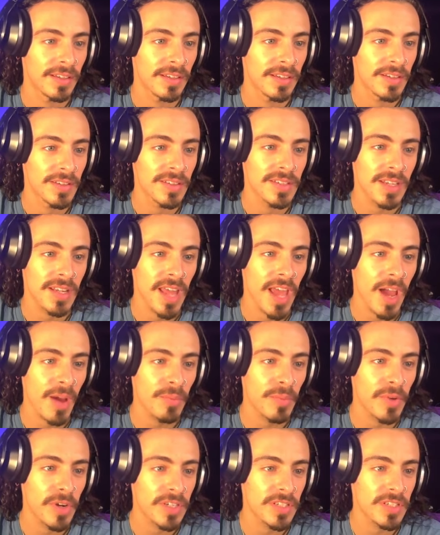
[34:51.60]
He said, how
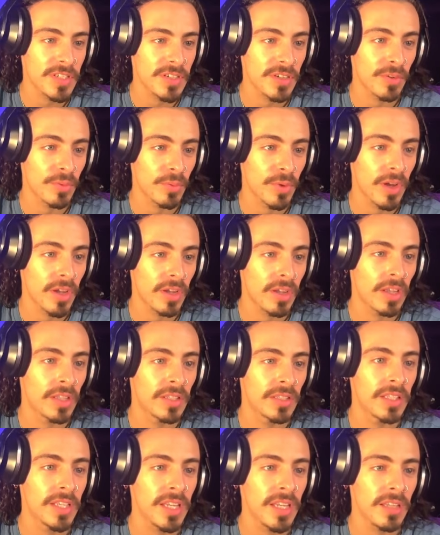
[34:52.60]
much is your
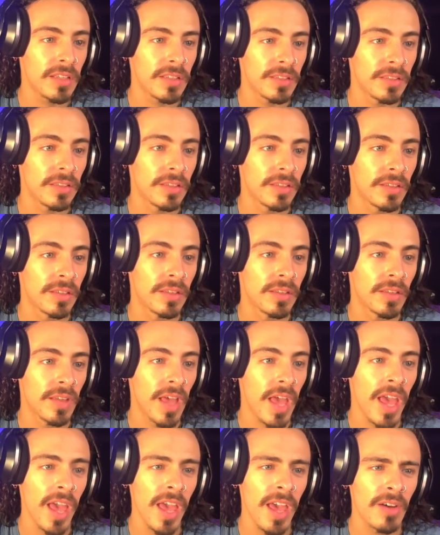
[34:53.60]
elite?
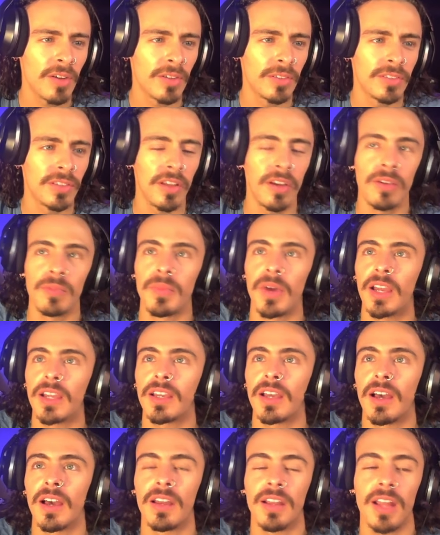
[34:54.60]
Hell, oh my
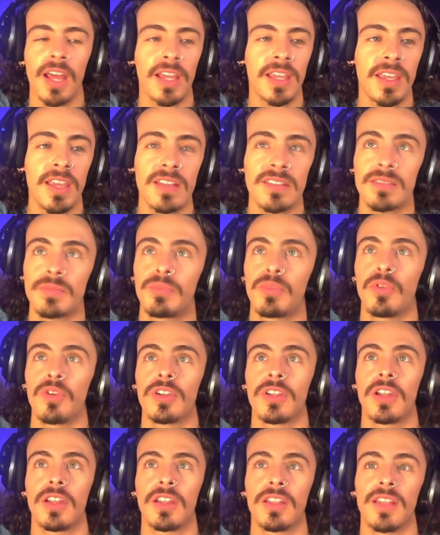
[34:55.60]
god, I can't support
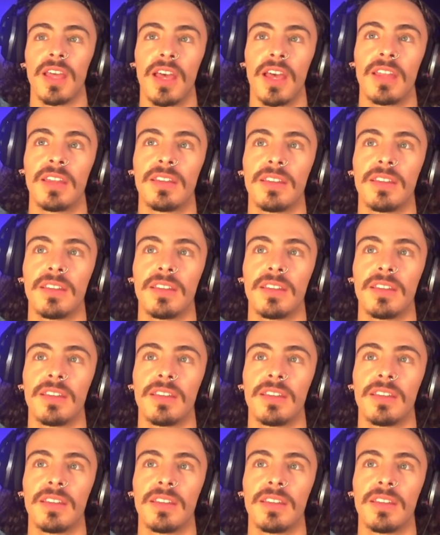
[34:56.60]
none of that.